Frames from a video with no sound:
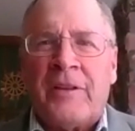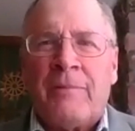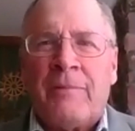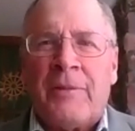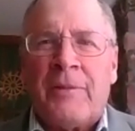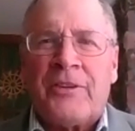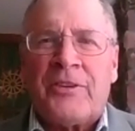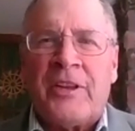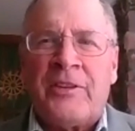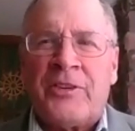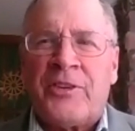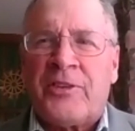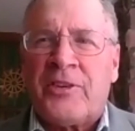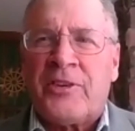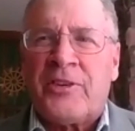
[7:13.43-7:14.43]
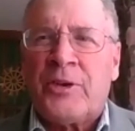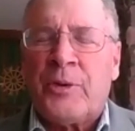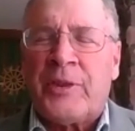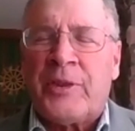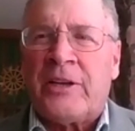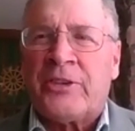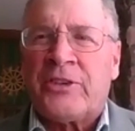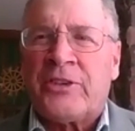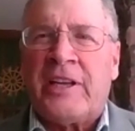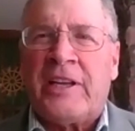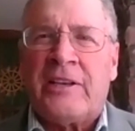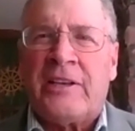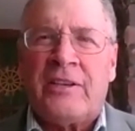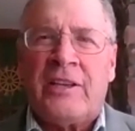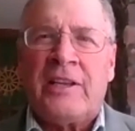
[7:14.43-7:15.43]
Since
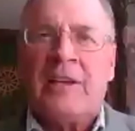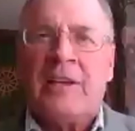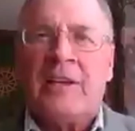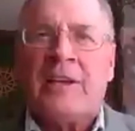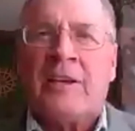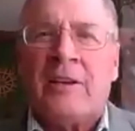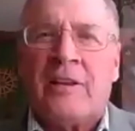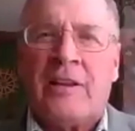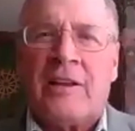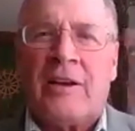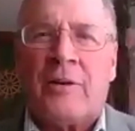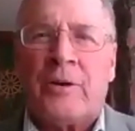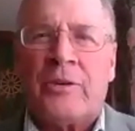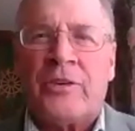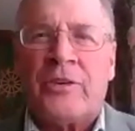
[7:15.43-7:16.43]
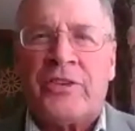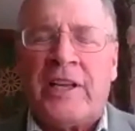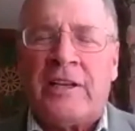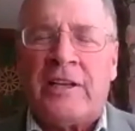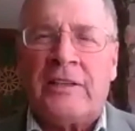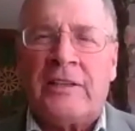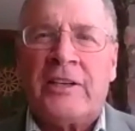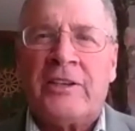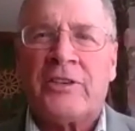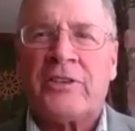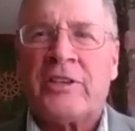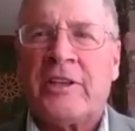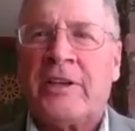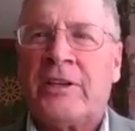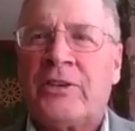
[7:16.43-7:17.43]
2018, our state
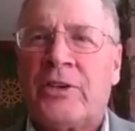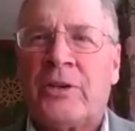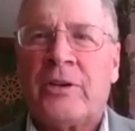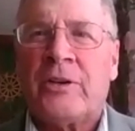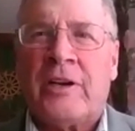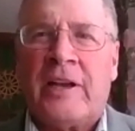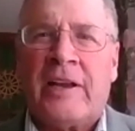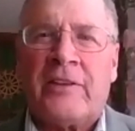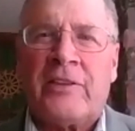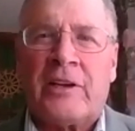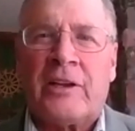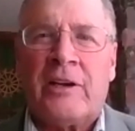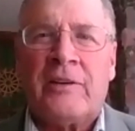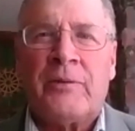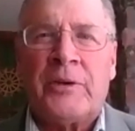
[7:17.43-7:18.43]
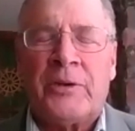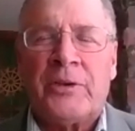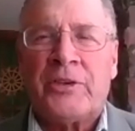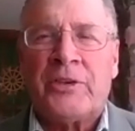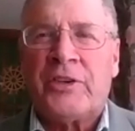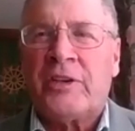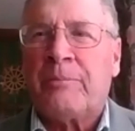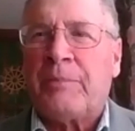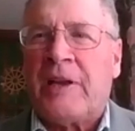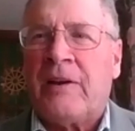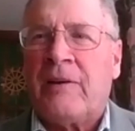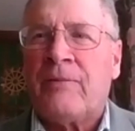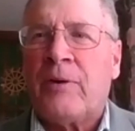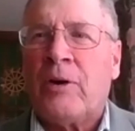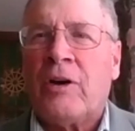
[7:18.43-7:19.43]
legislature and the governorship have
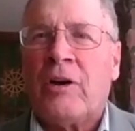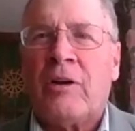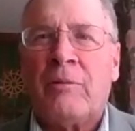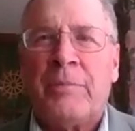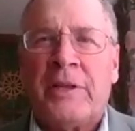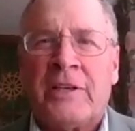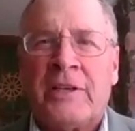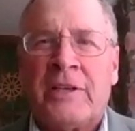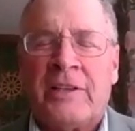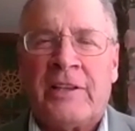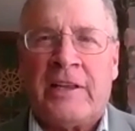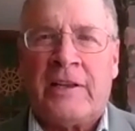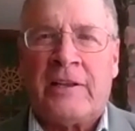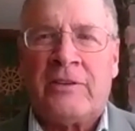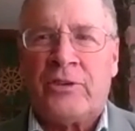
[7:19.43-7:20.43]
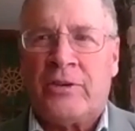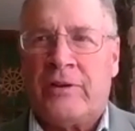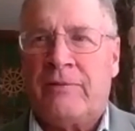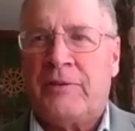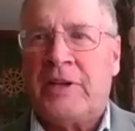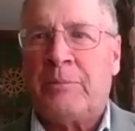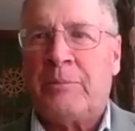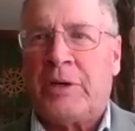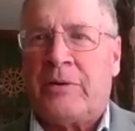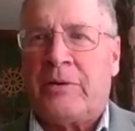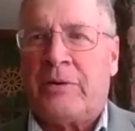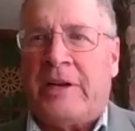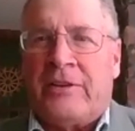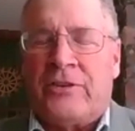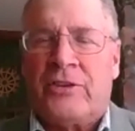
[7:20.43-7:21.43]
all been in the hands of
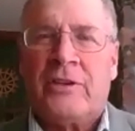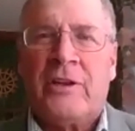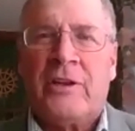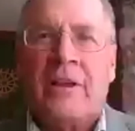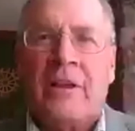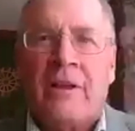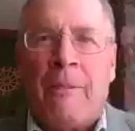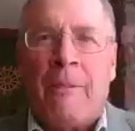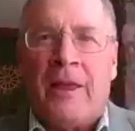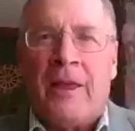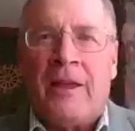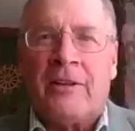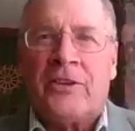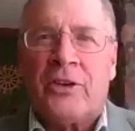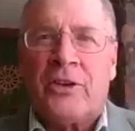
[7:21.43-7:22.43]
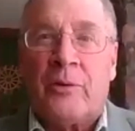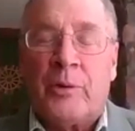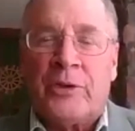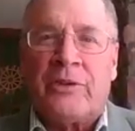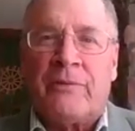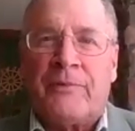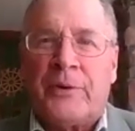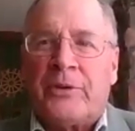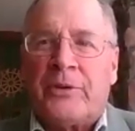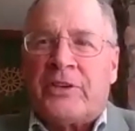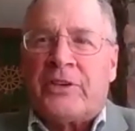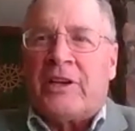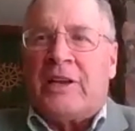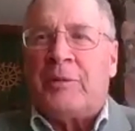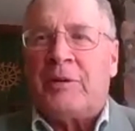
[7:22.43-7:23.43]
Democrats. And so it was the first
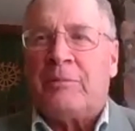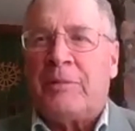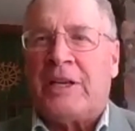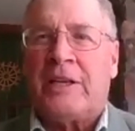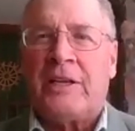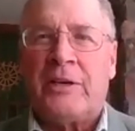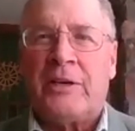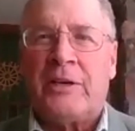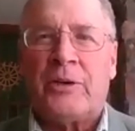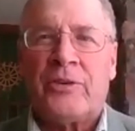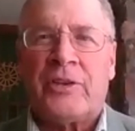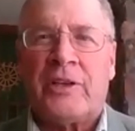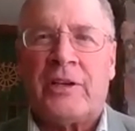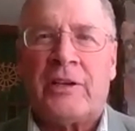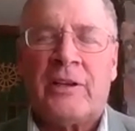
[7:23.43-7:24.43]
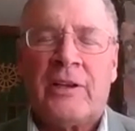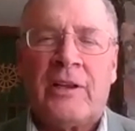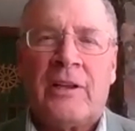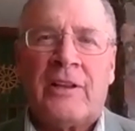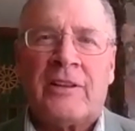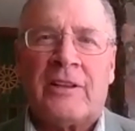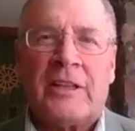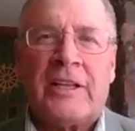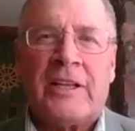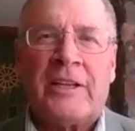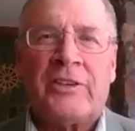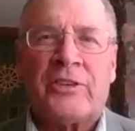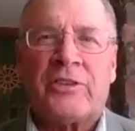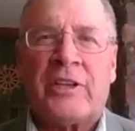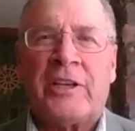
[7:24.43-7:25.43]
time in many years that the
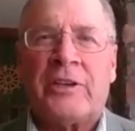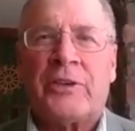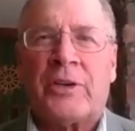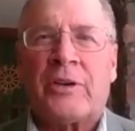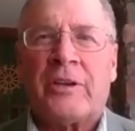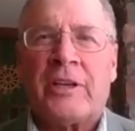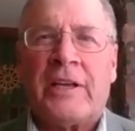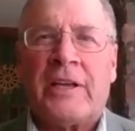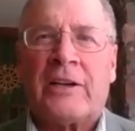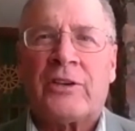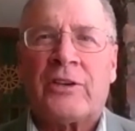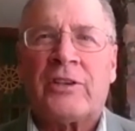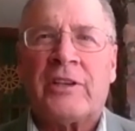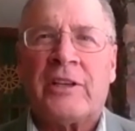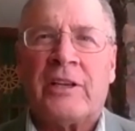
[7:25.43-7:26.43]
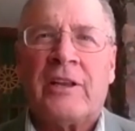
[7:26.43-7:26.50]
legislature could actually